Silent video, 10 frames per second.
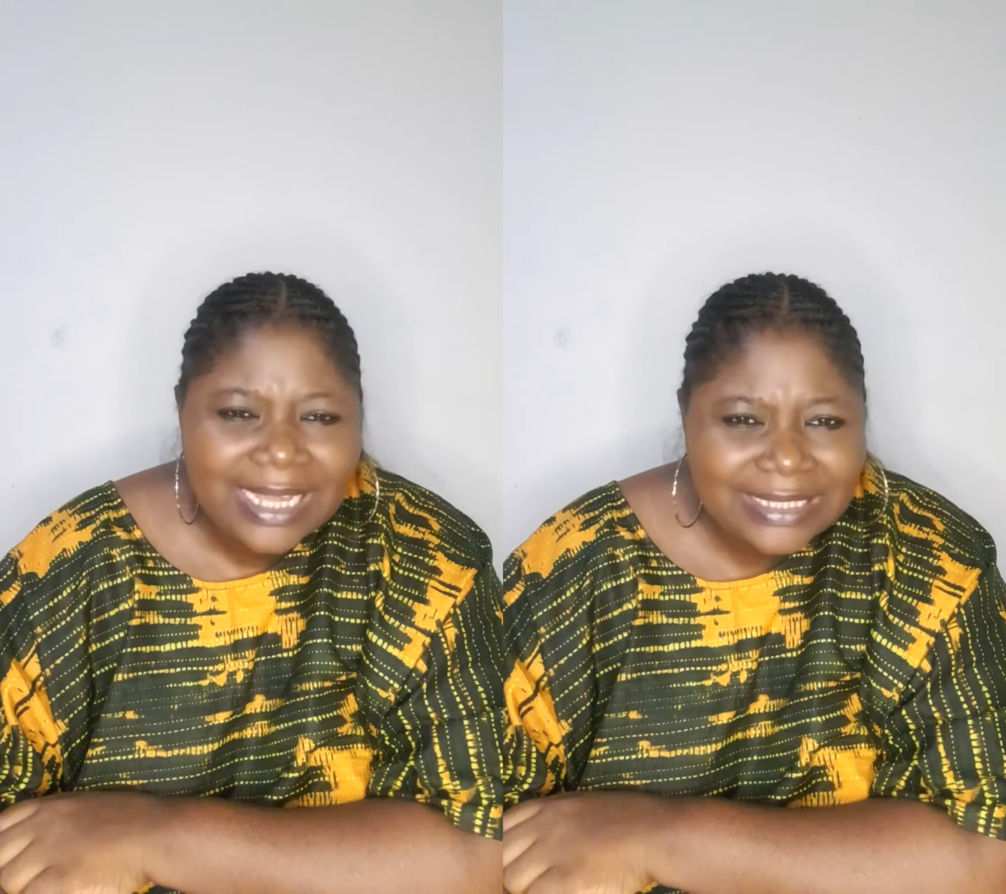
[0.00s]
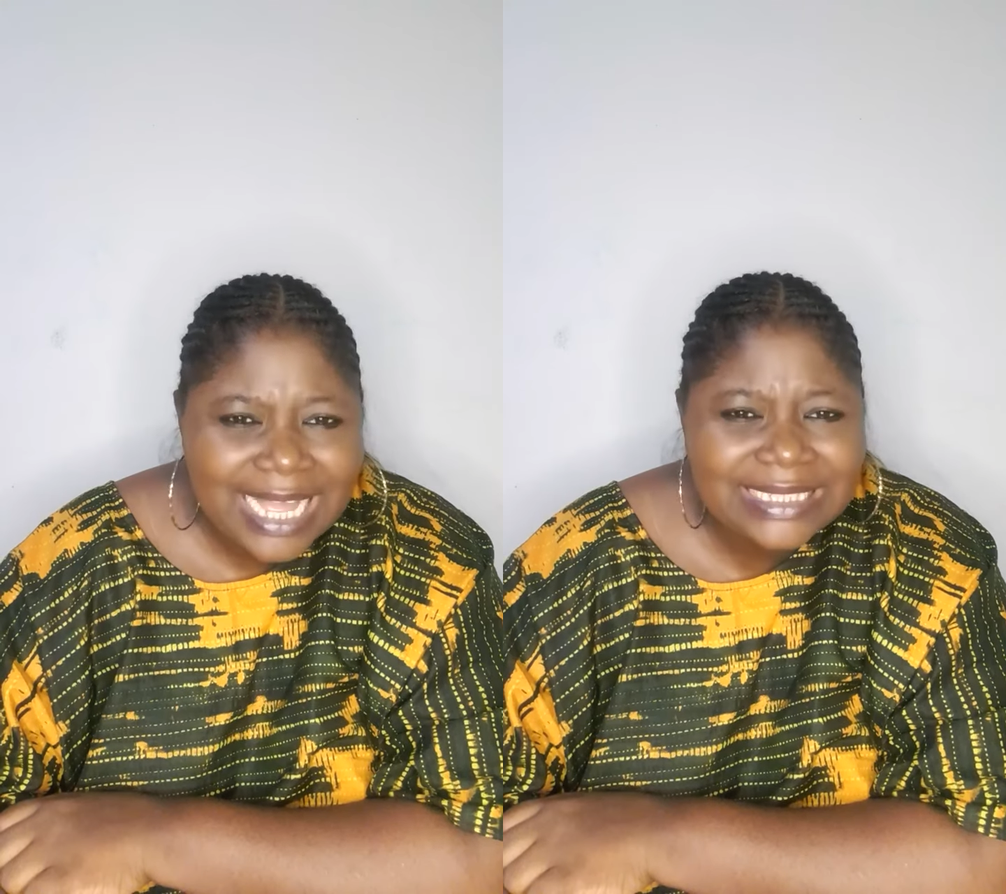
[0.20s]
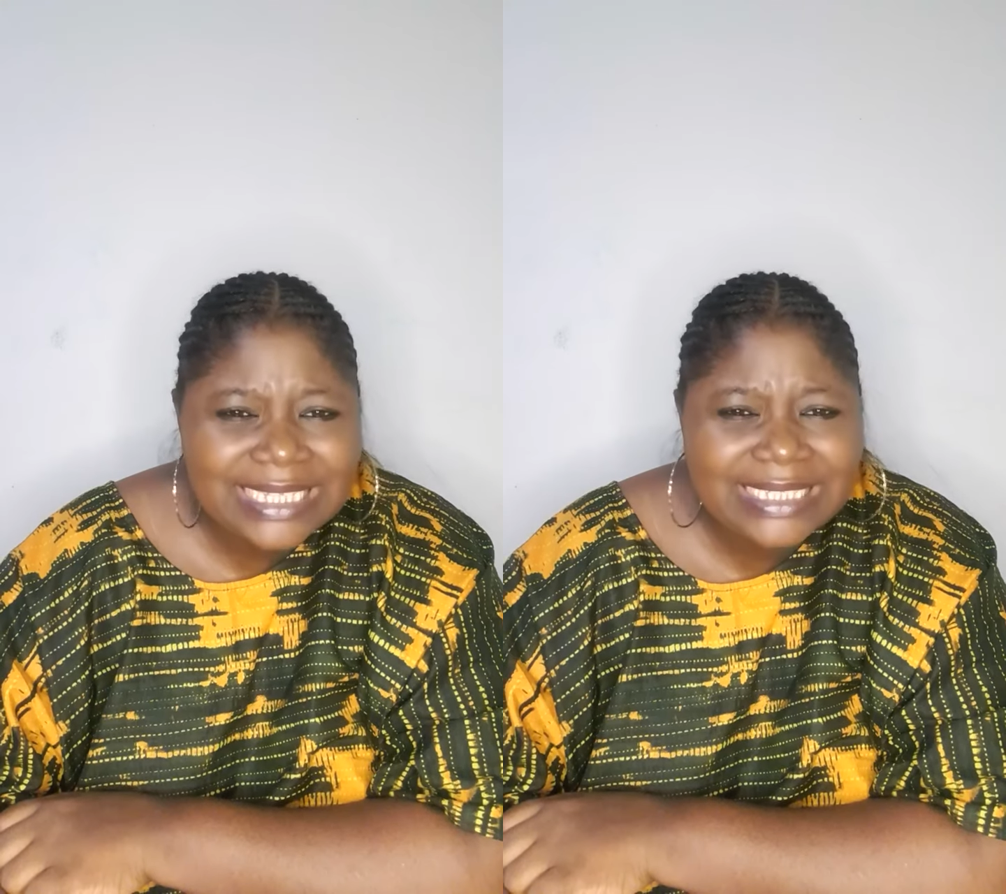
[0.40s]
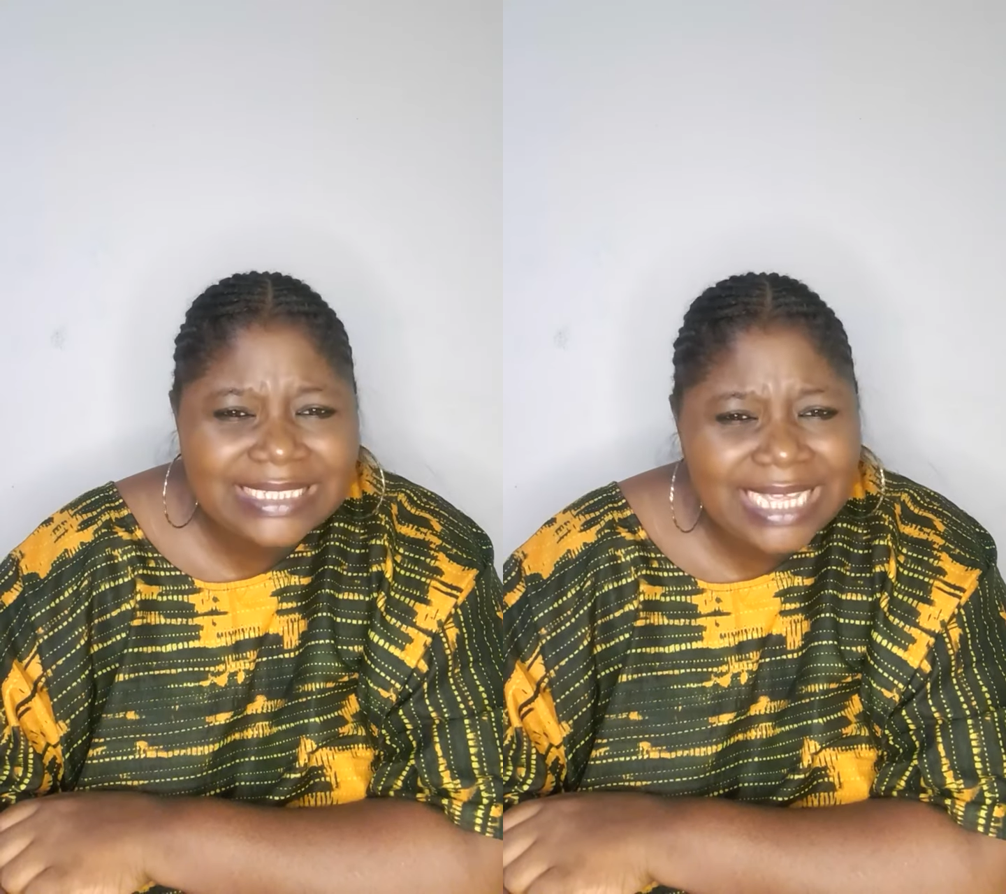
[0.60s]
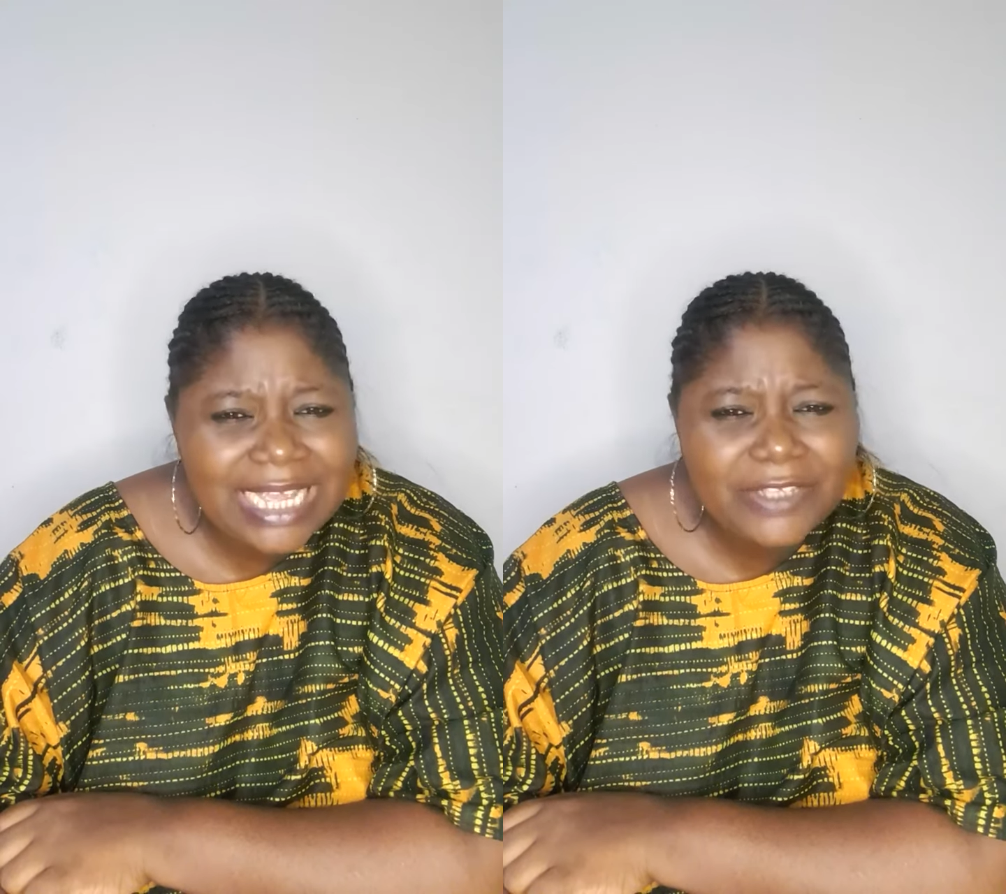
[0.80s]
That's the
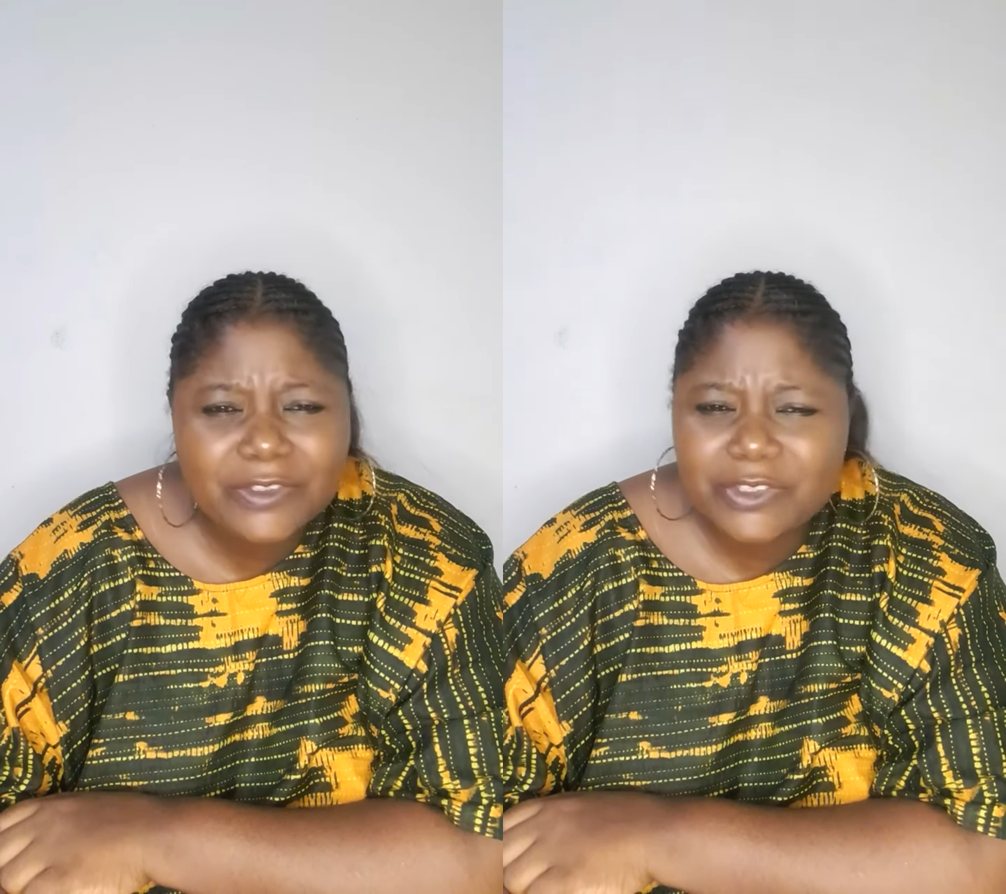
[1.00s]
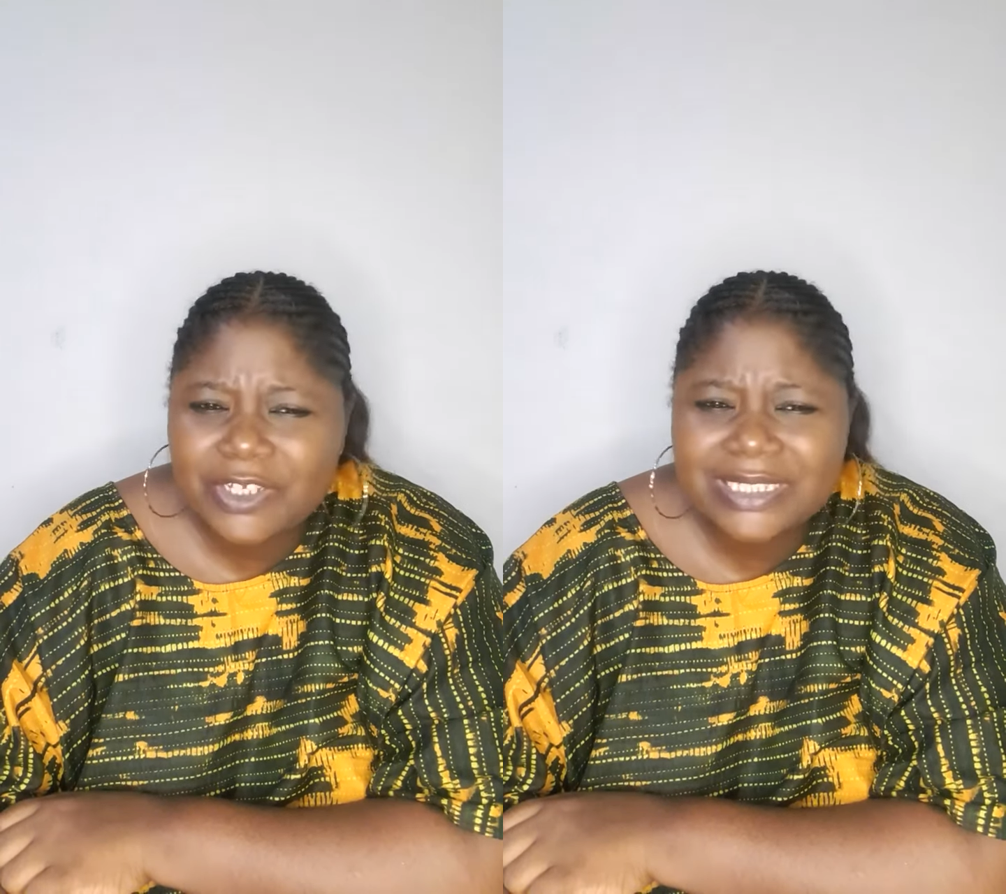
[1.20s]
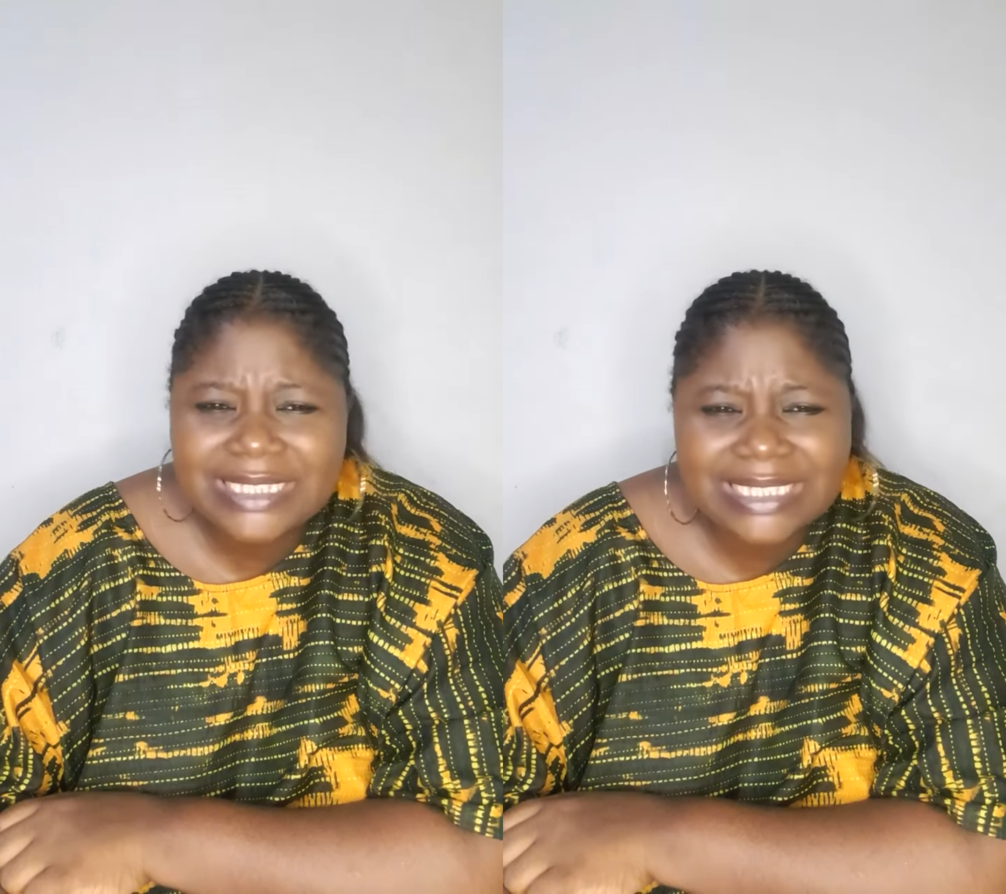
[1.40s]
day you just